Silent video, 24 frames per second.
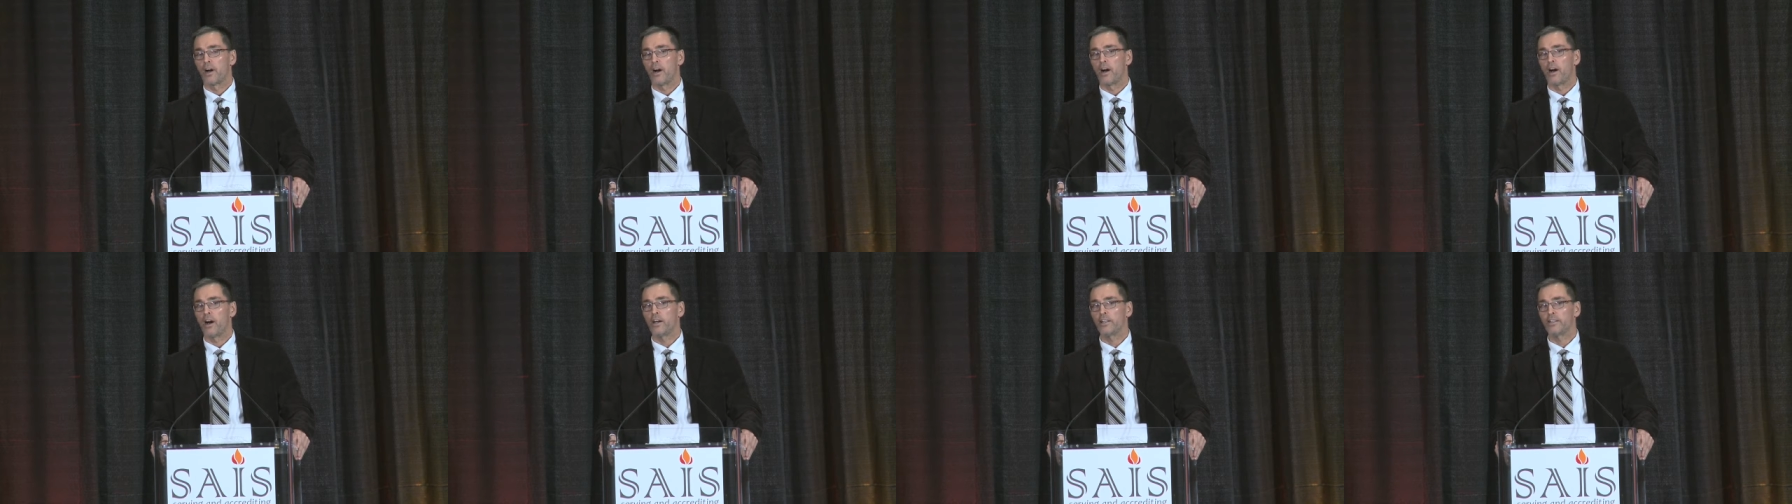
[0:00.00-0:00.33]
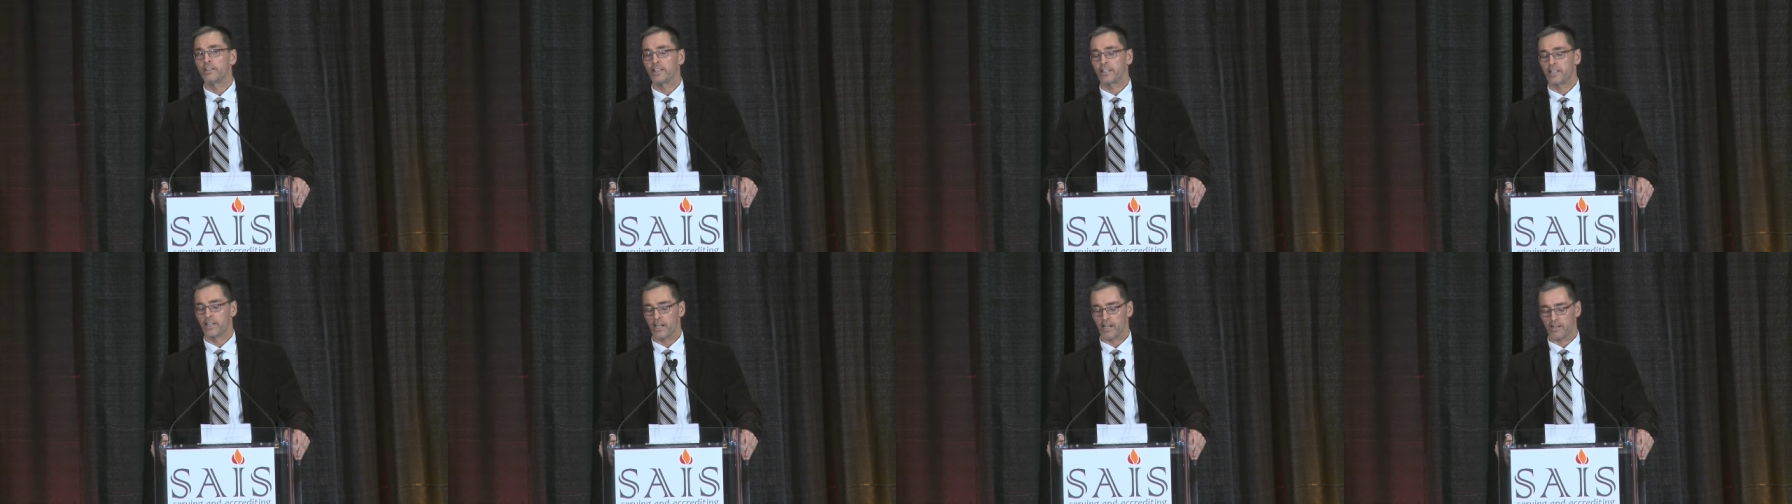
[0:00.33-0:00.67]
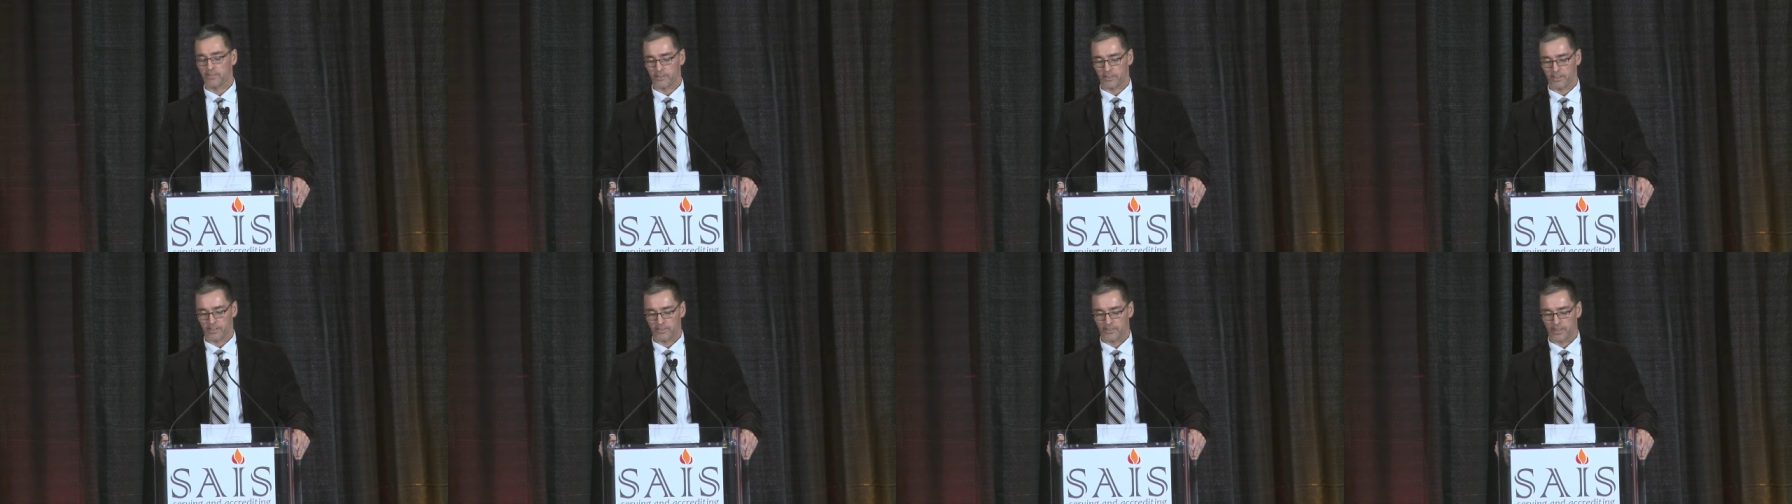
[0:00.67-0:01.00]
On the
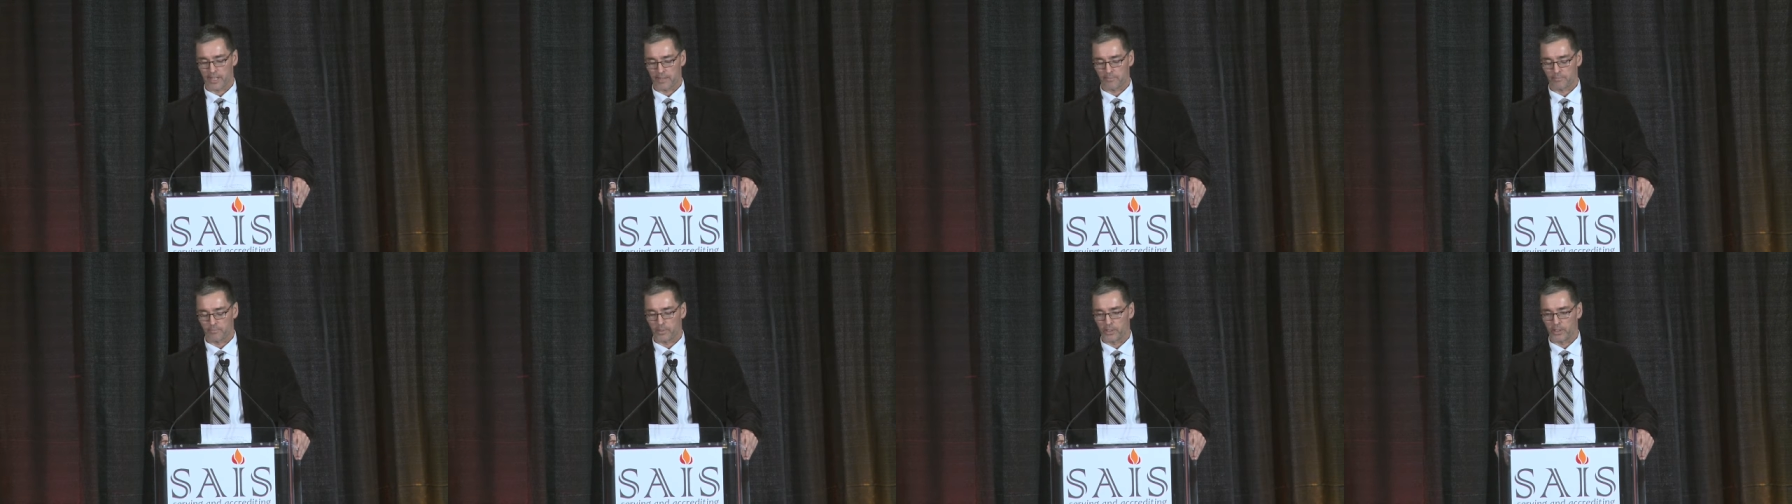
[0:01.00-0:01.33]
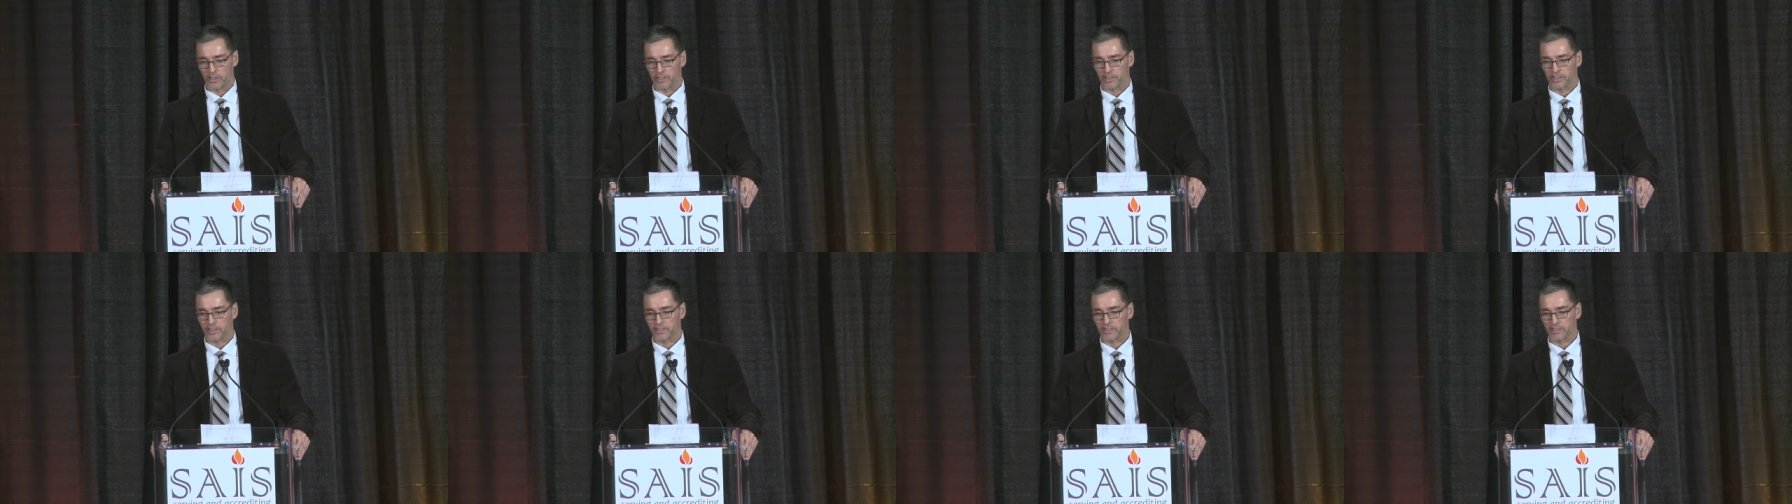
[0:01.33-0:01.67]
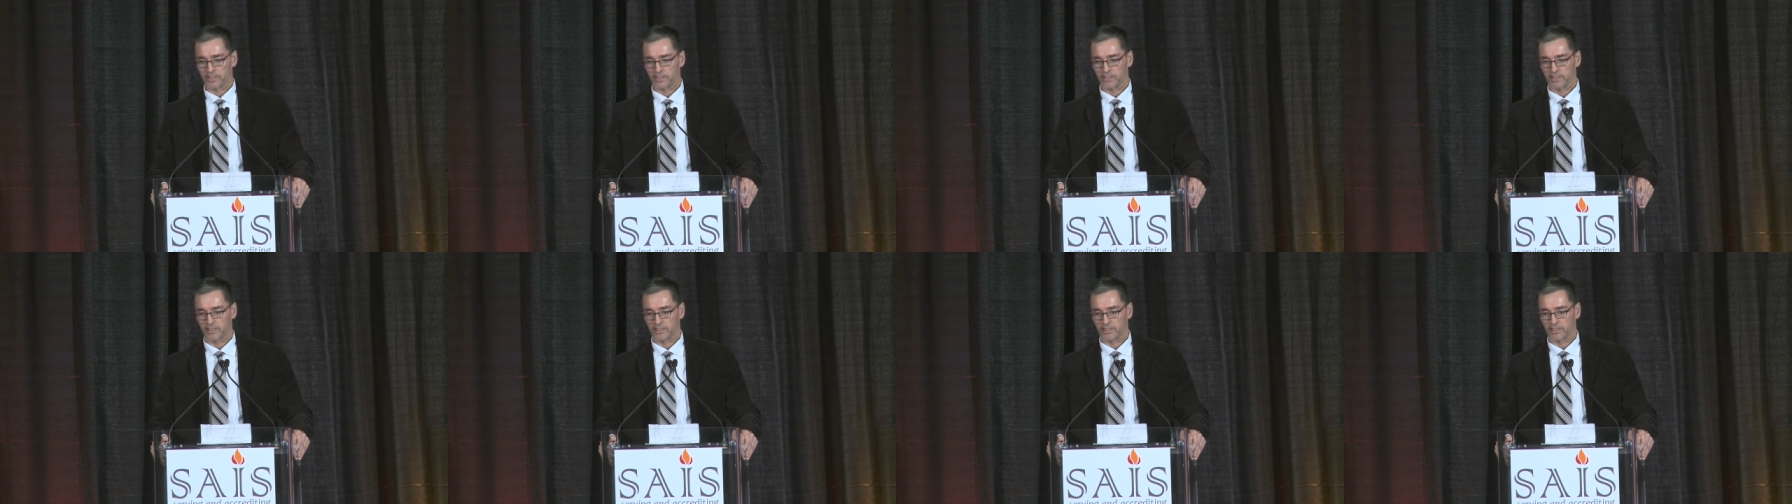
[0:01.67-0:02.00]
cover of that book,
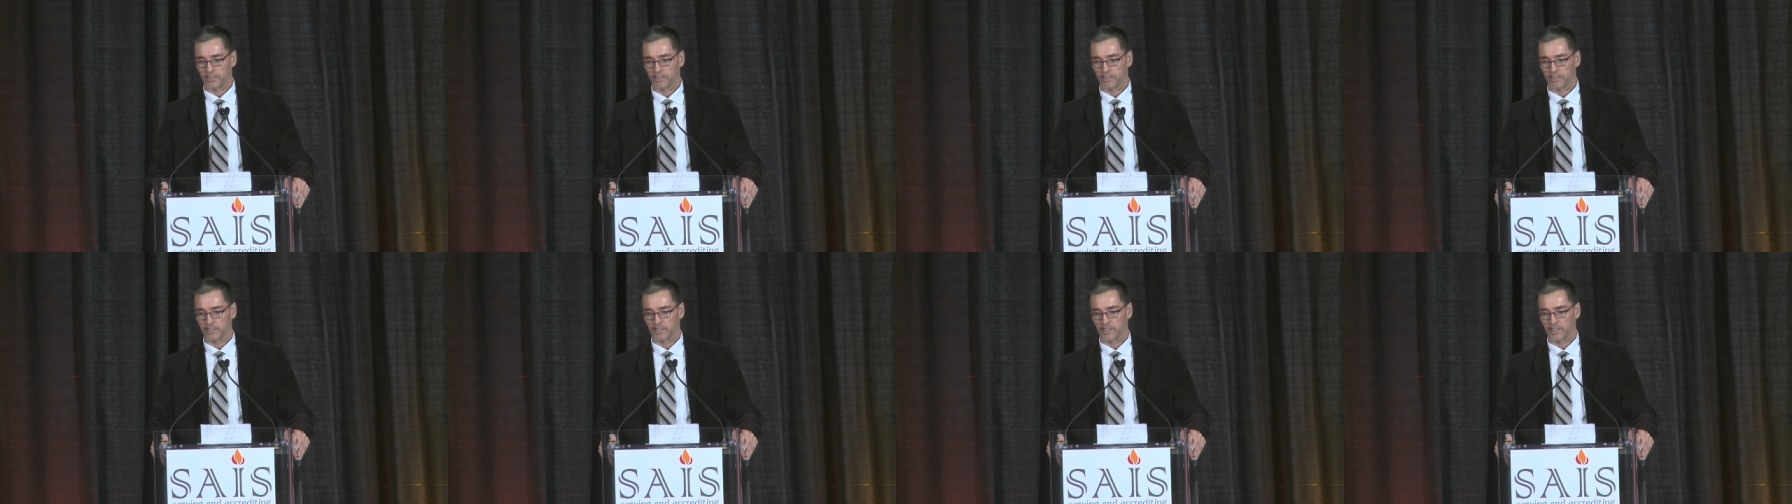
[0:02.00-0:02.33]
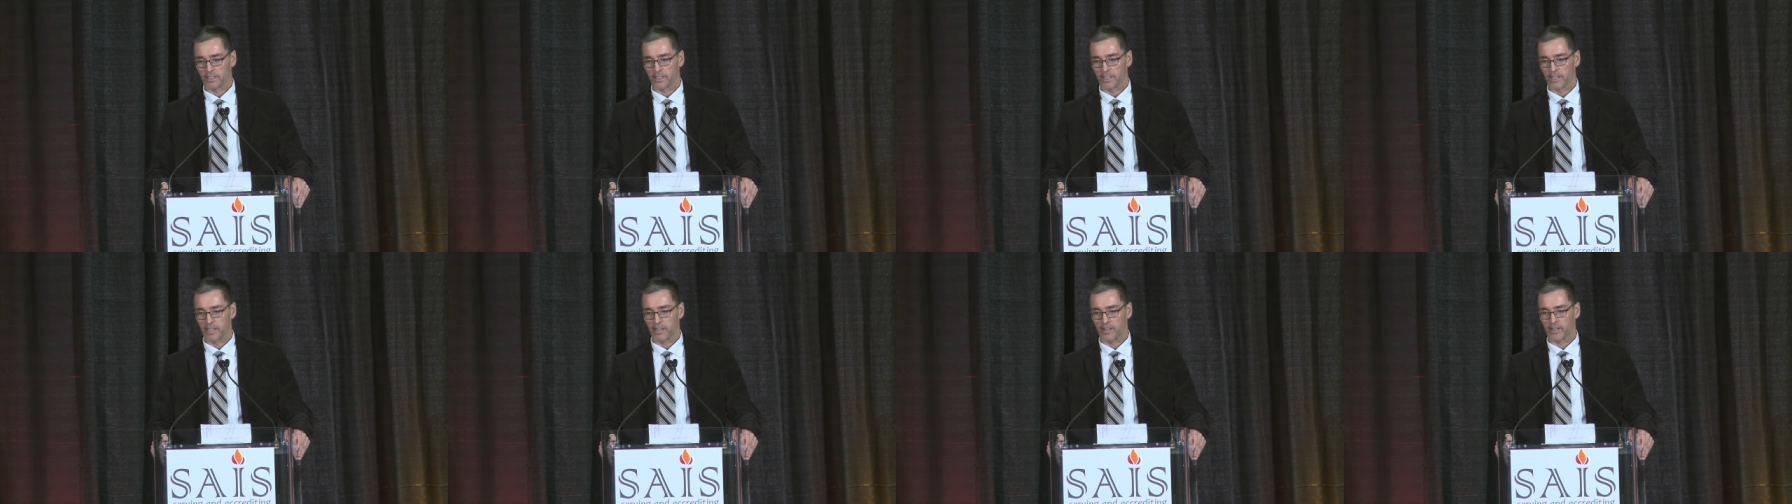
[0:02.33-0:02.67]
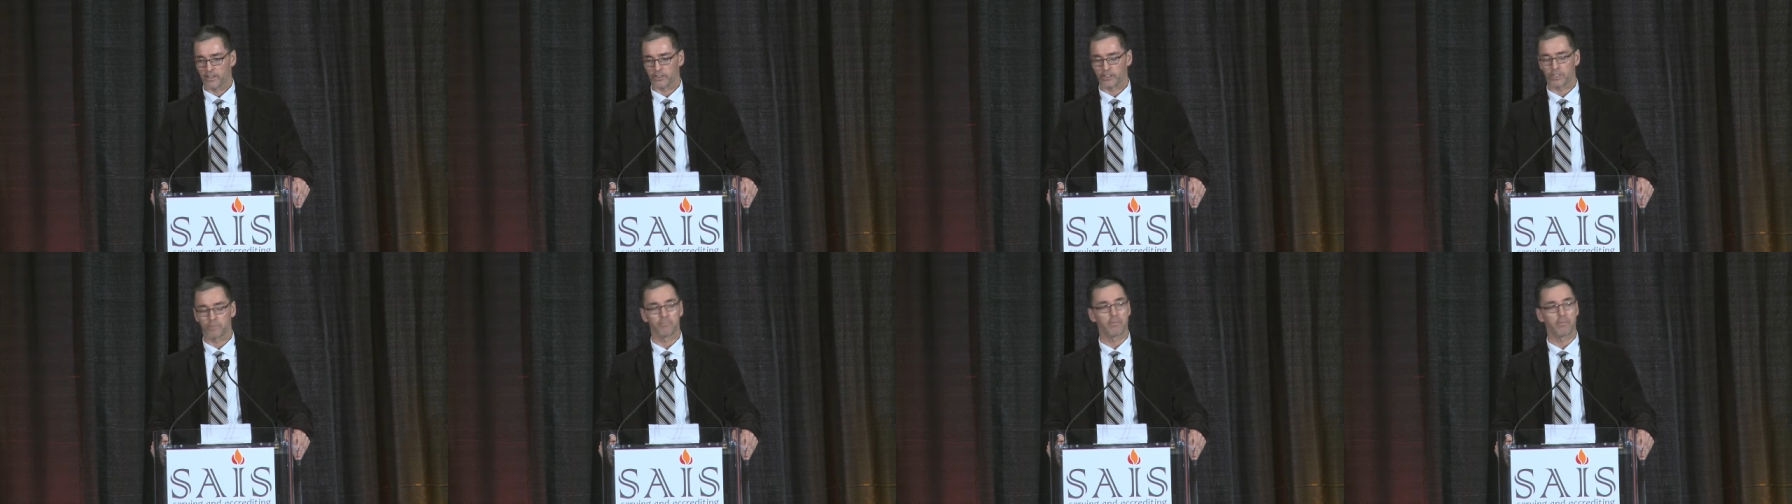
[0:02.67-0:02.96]
there's